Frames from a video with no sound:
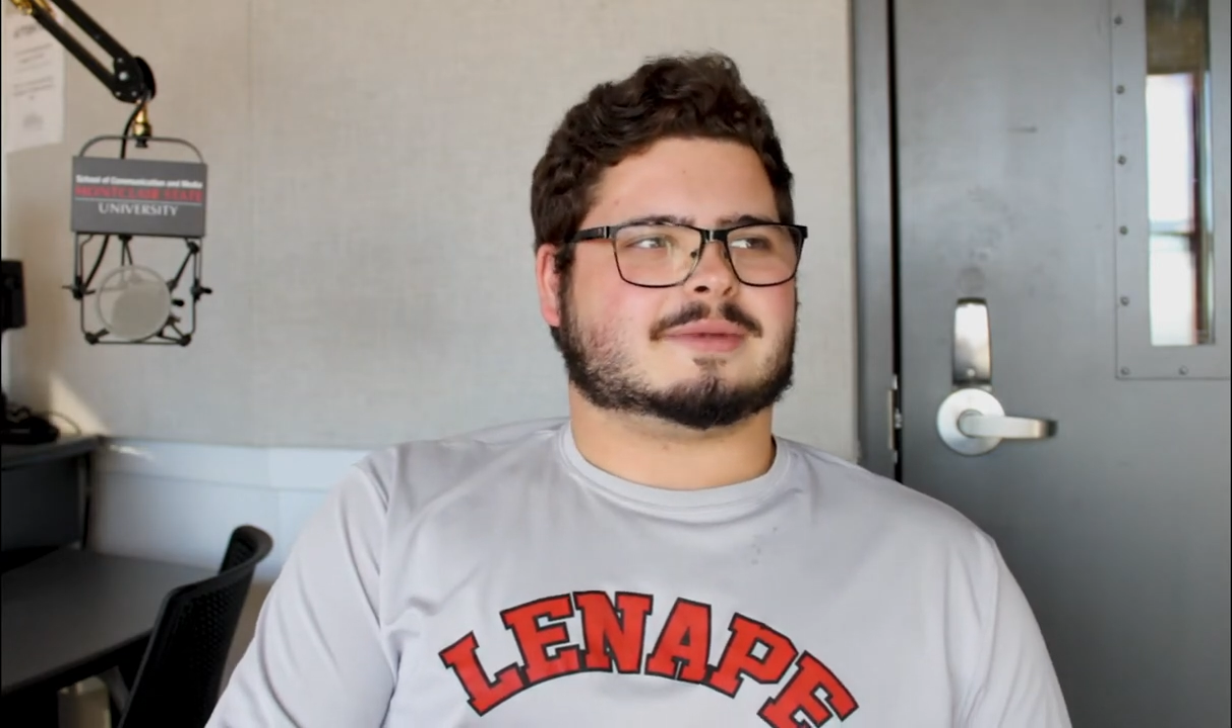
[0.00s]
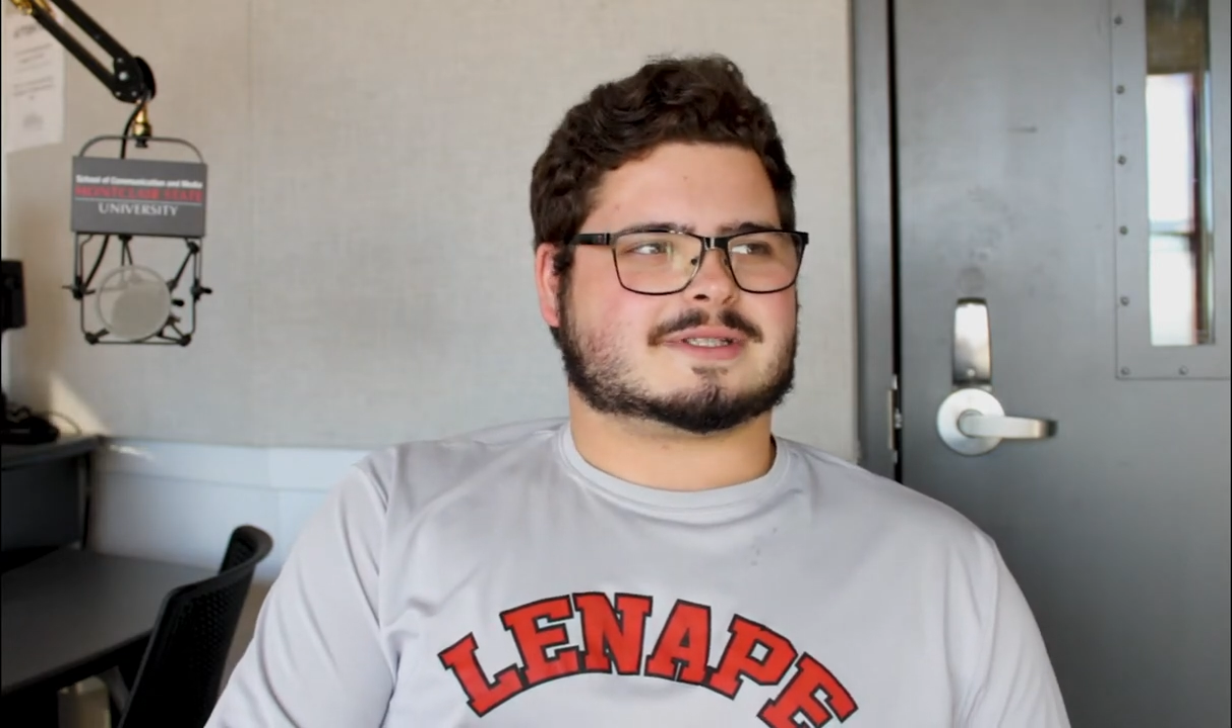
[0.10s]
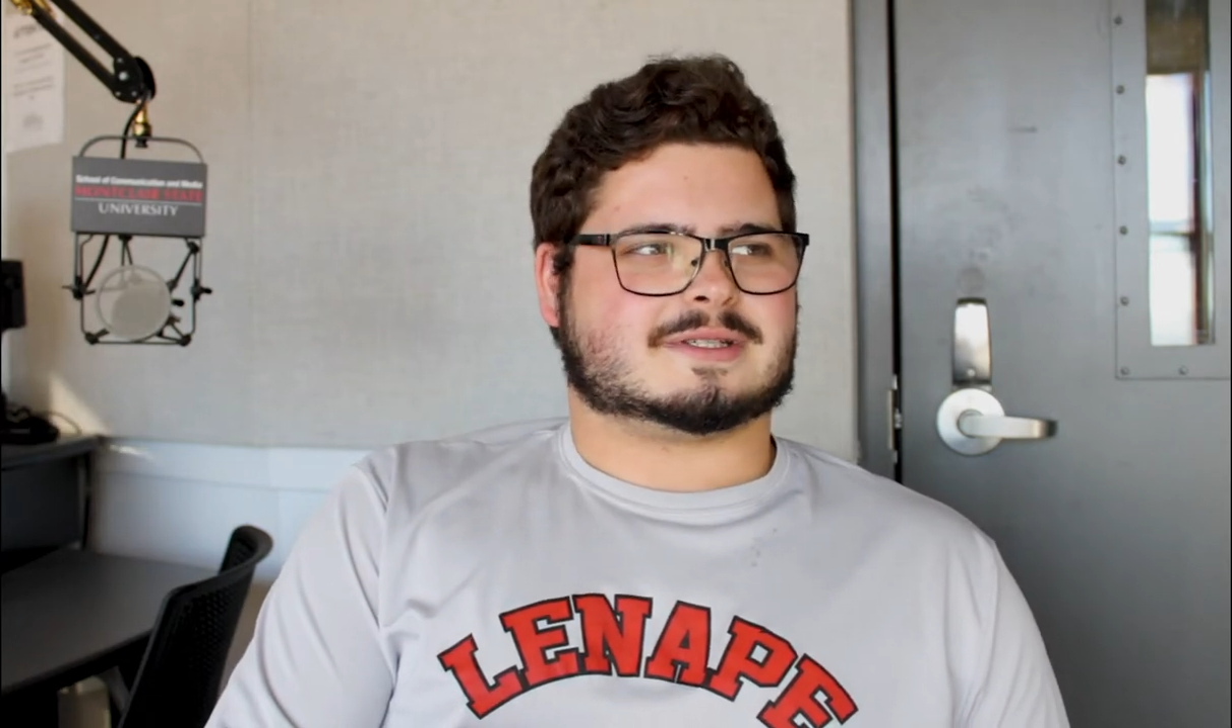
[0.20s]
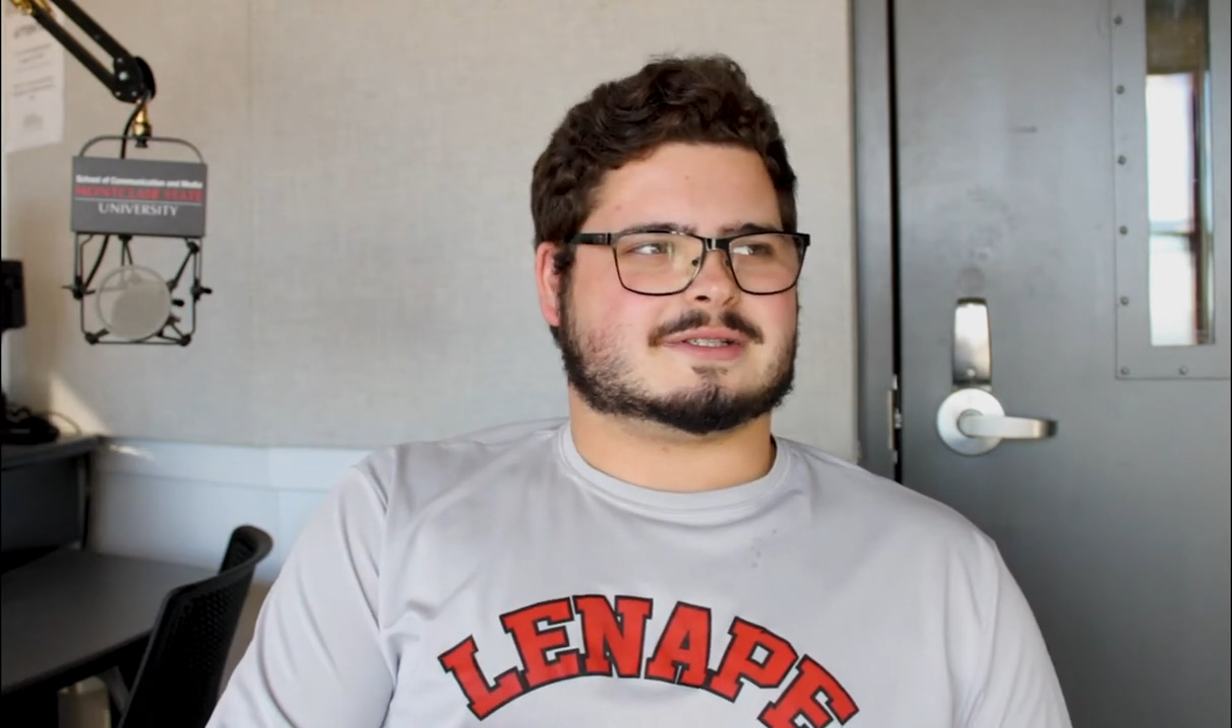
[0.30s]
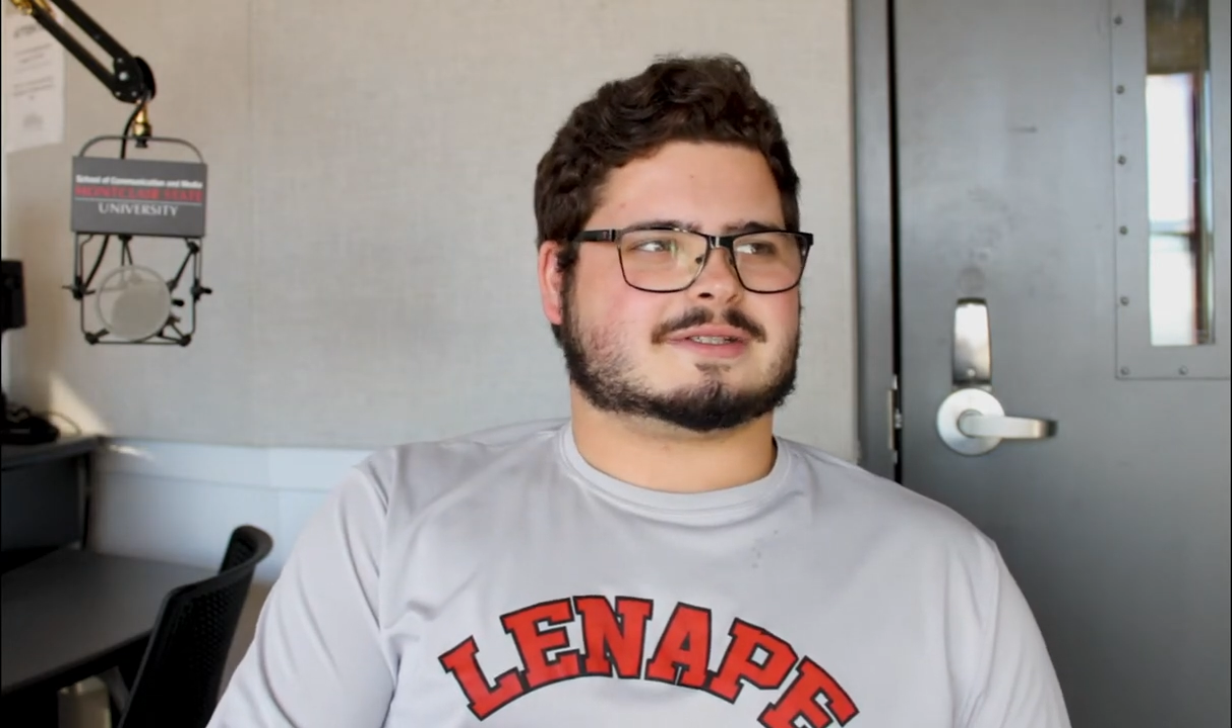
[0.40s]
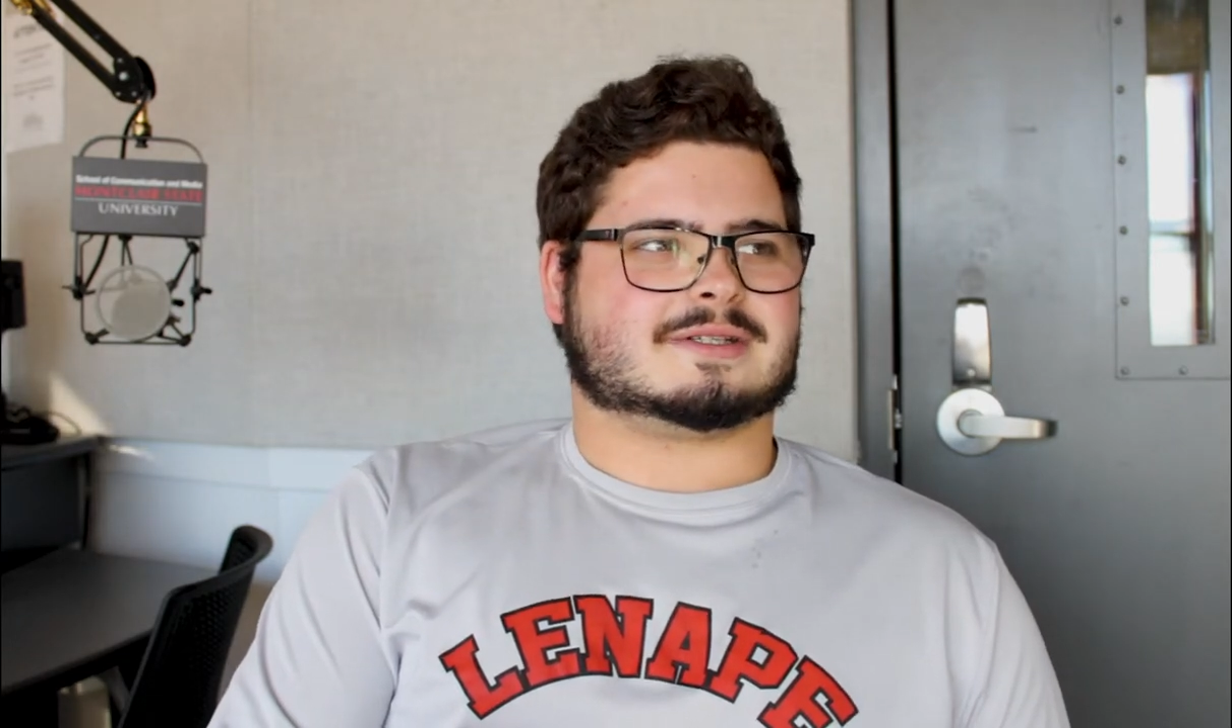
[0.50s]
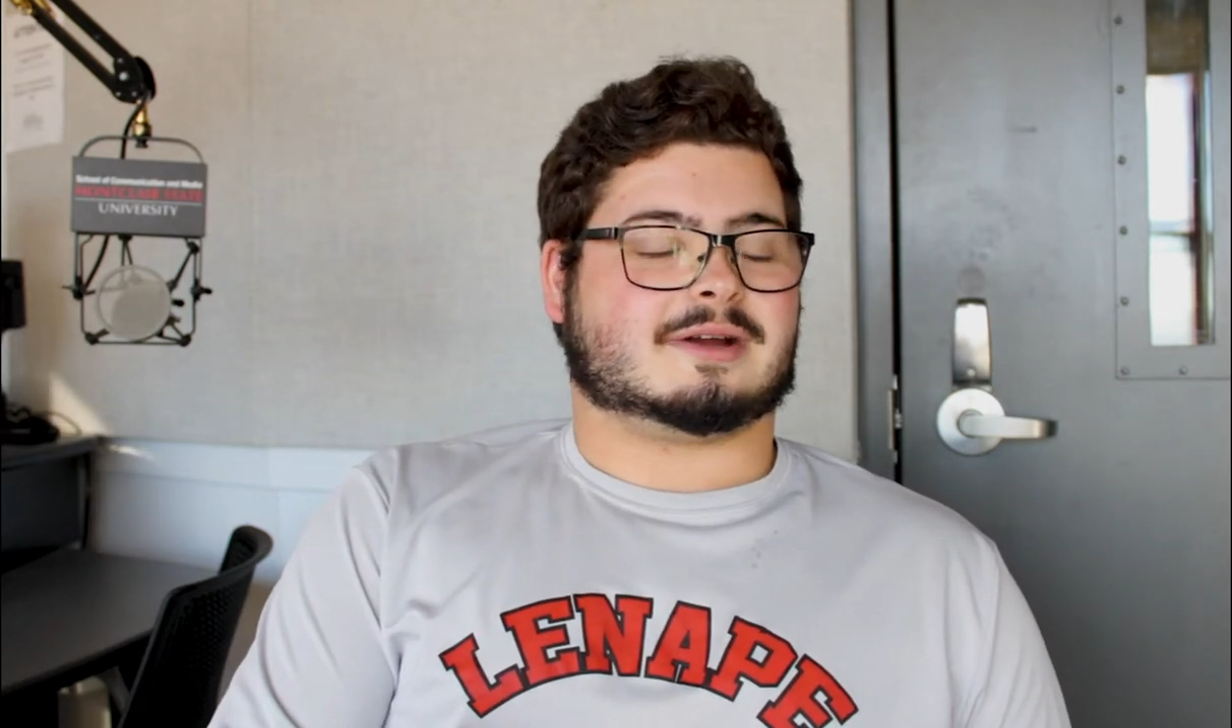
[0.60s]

message.